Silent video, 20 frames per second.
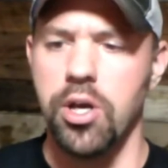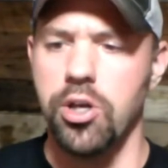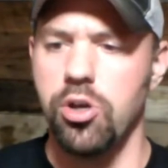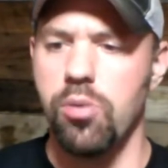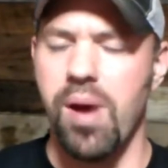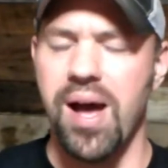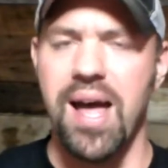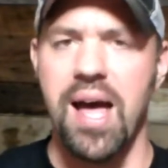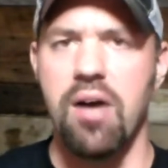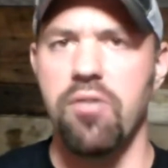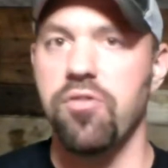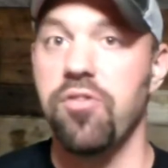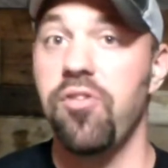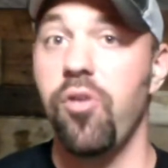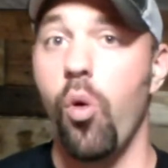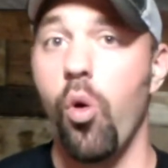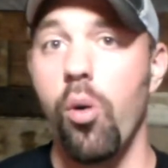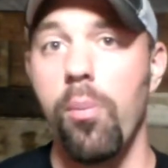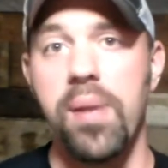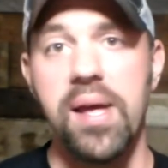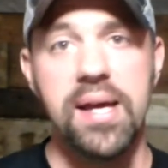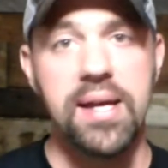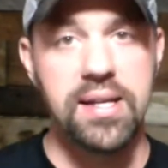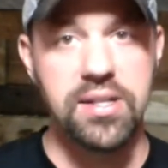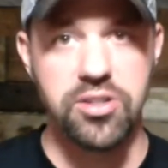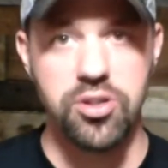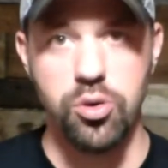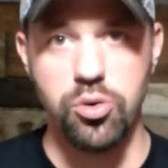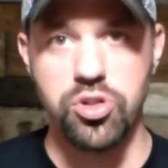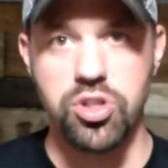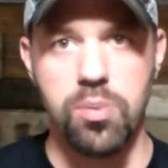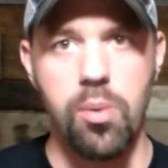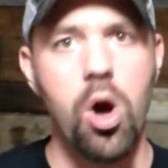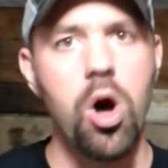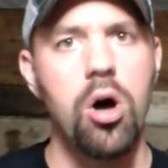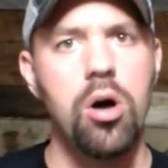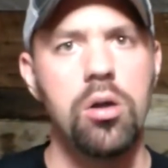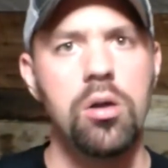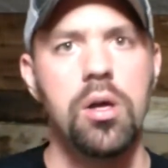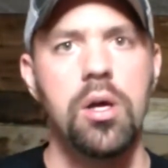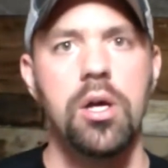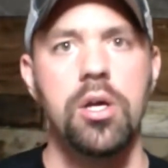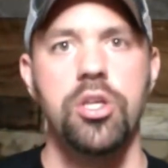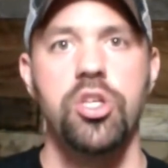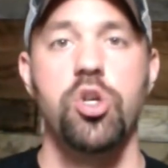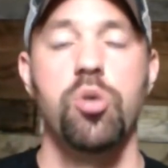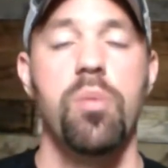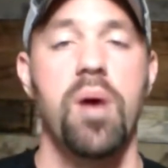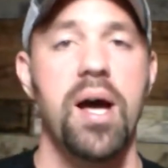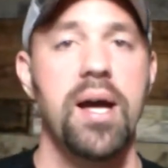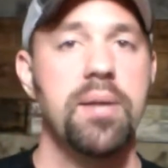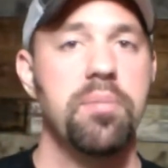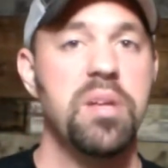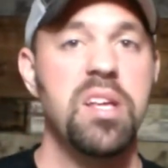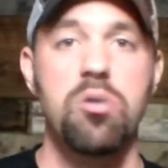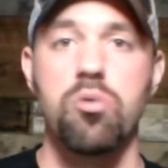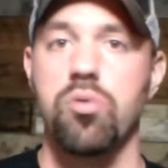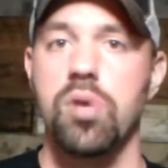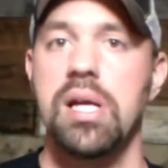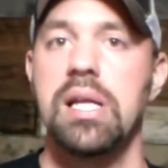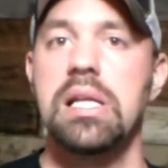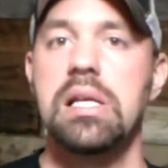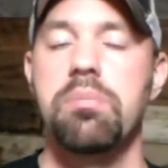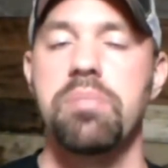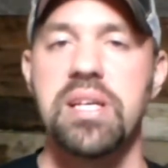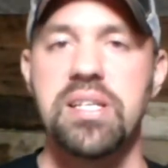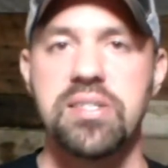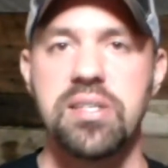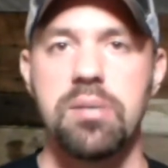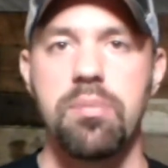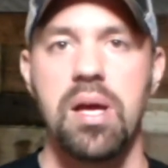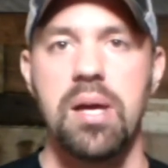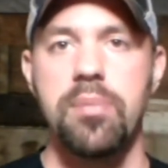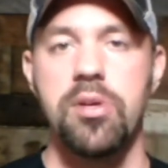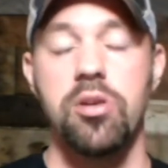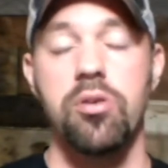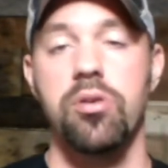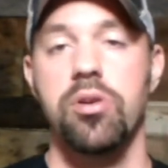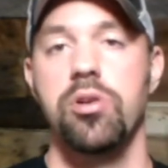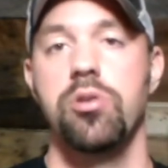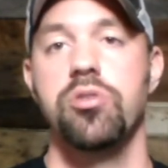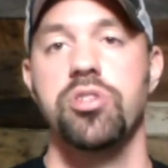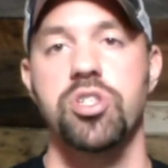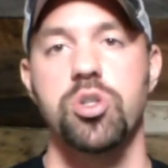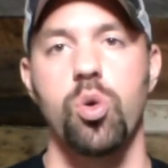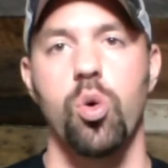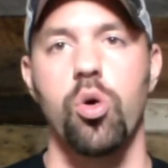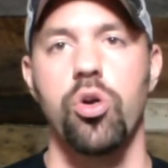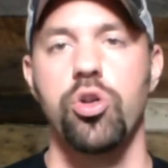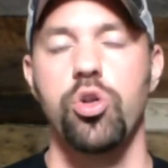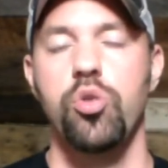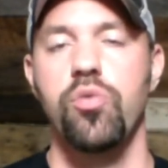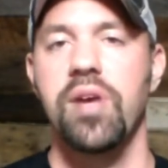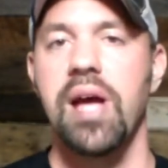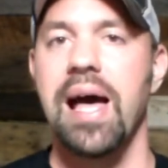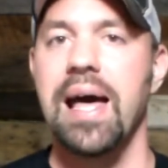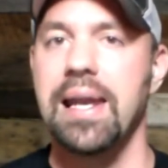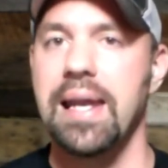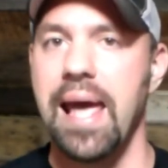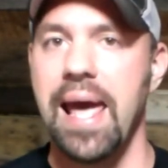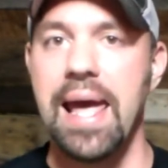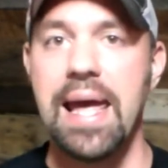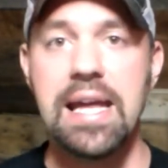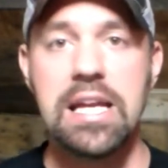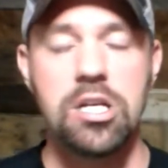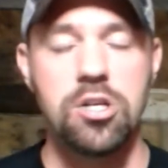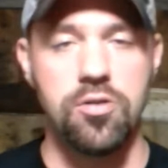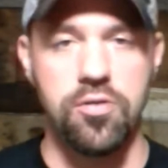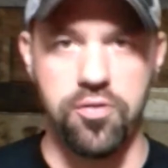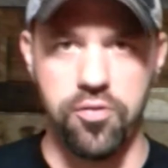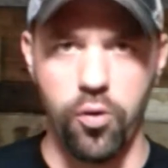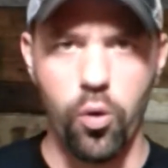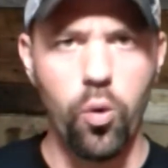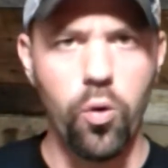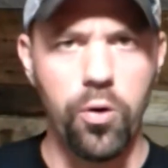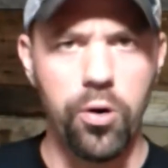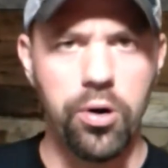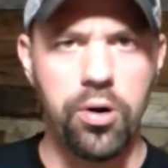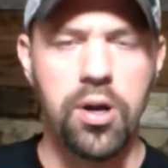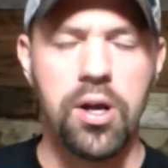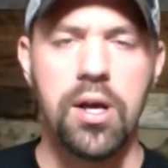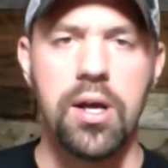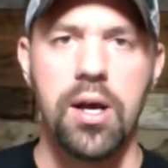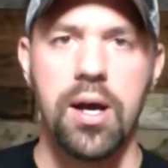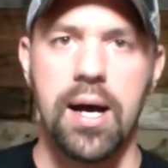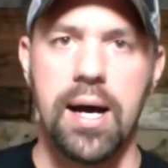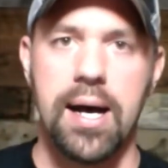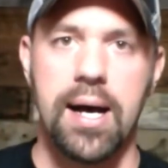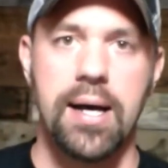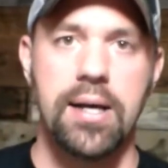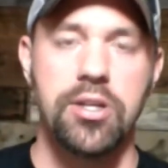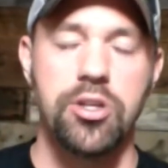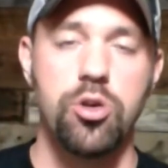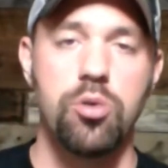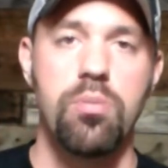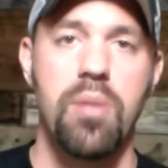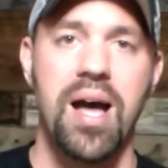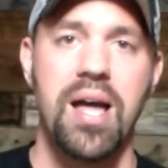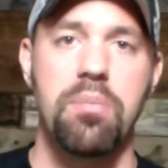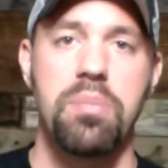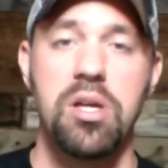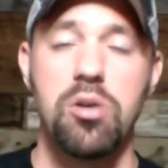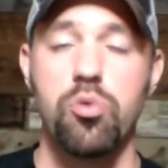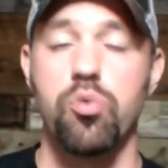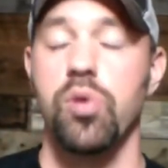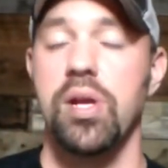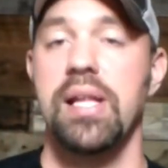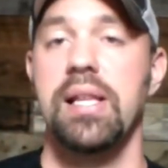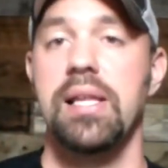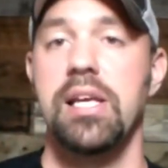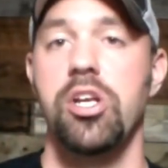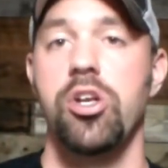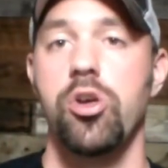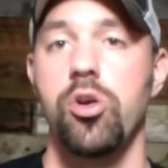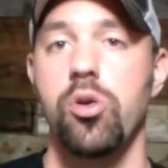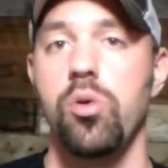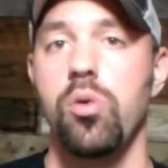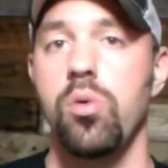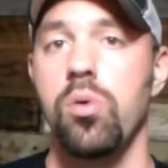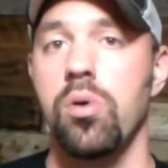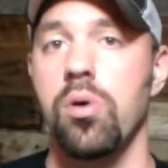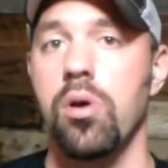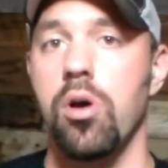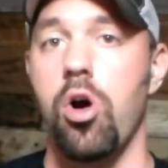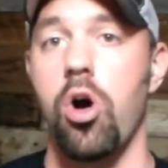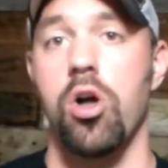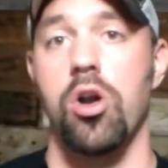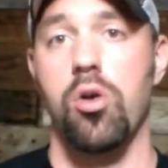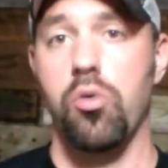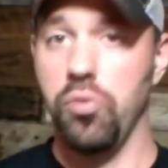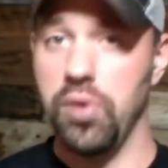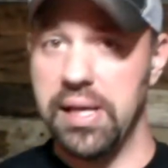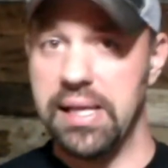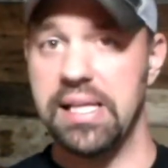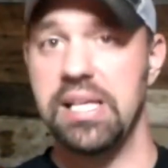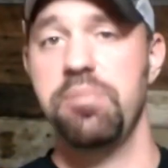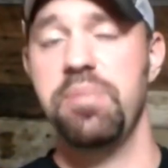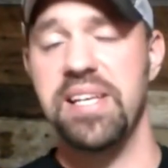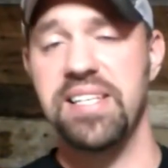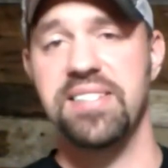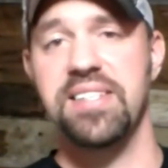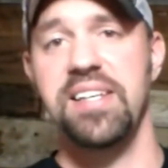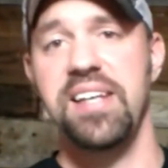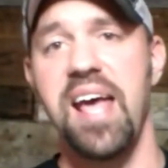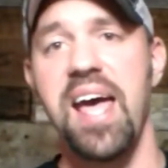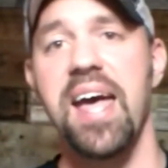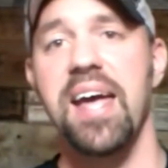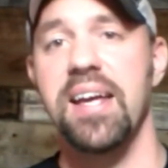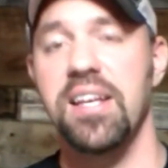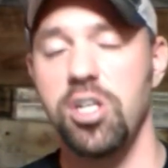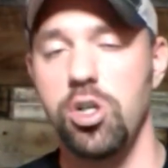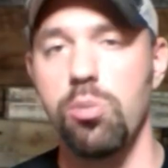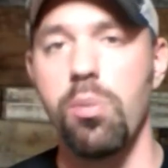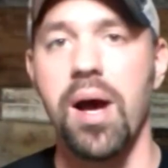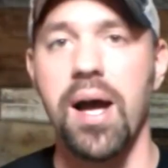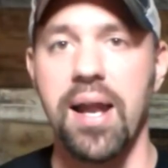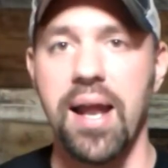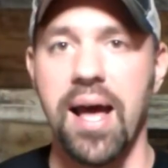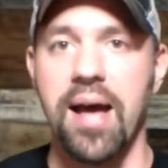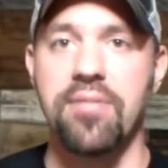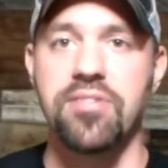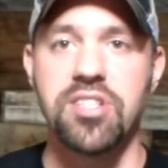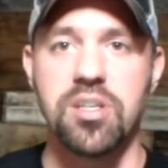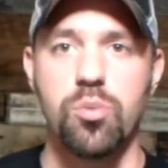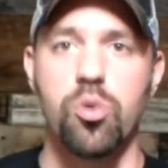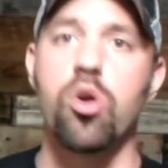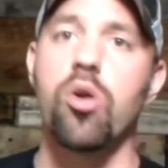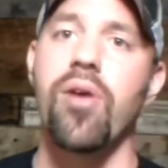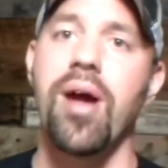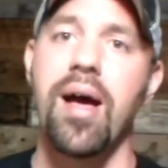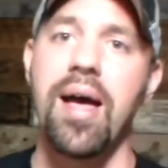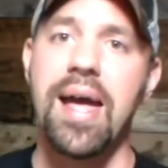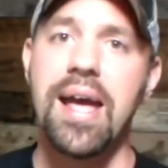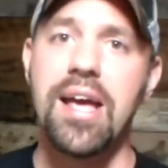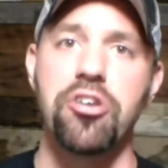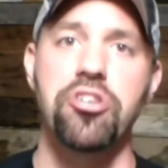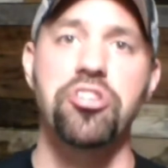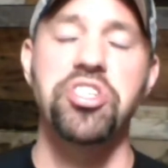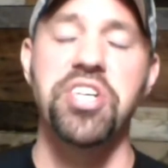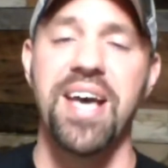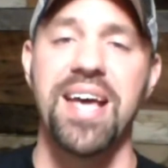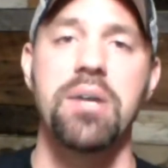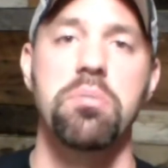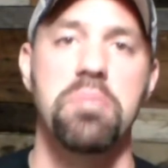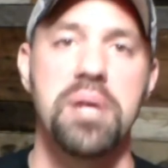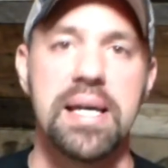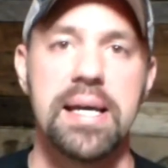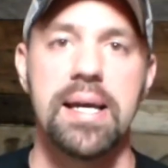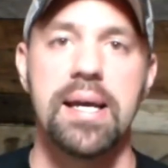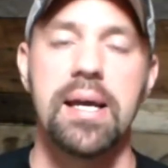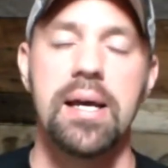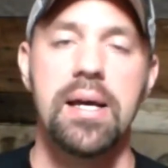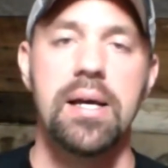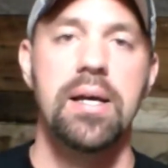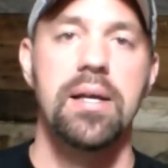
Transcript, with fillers: You might have four big and two small. You might be really busy. Maybe you're a new store and you've got eight and four uh, you might be really new on a really busy day and you might have somewhere around or 10 big.